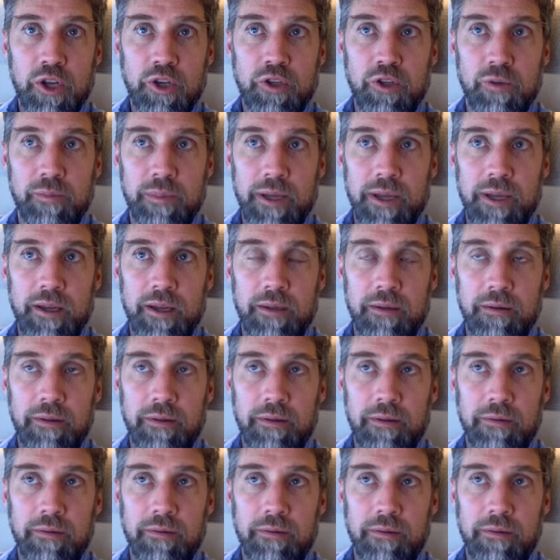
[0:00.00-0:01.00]
to be
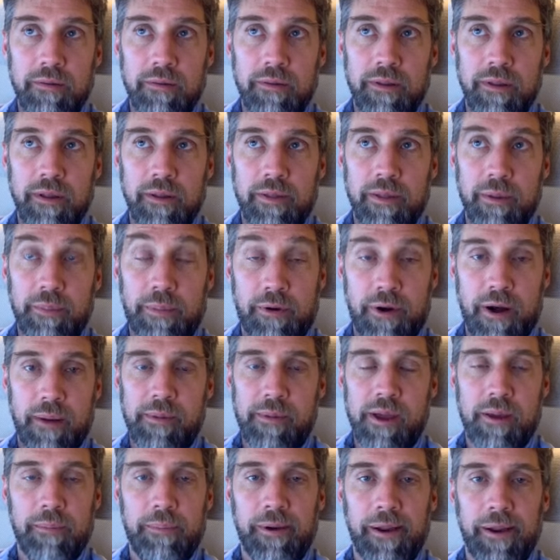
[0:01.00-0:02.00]
the
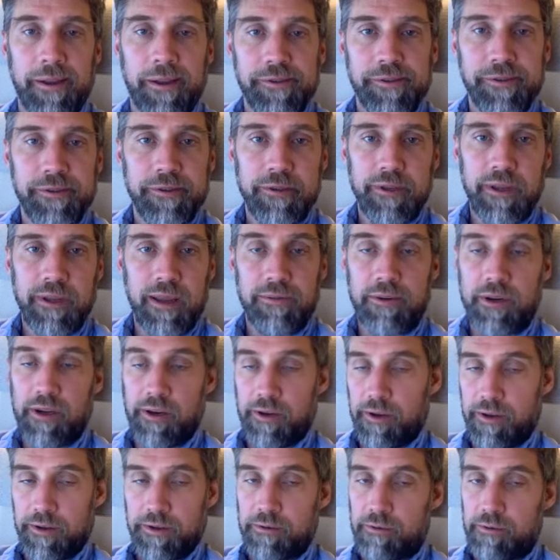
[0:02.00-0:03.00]
premier place to have an
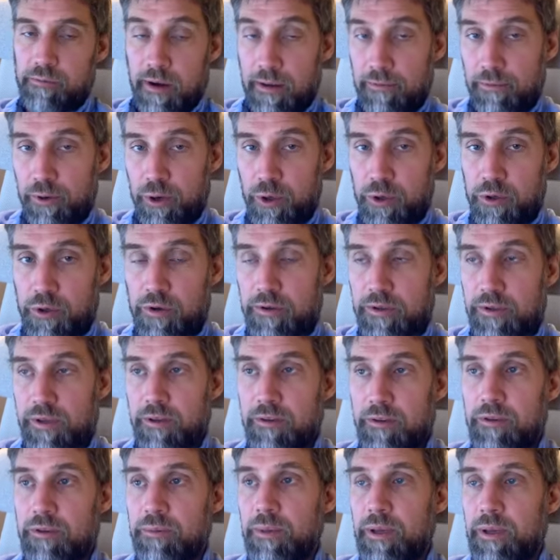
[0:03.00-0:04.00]
industrial revolution, so
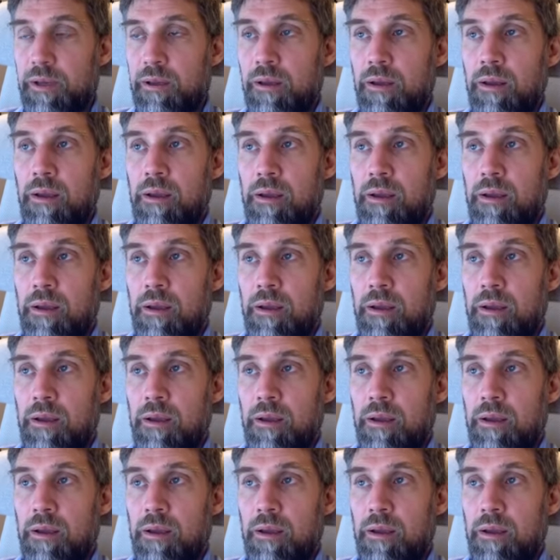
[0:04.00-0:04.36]
to speak.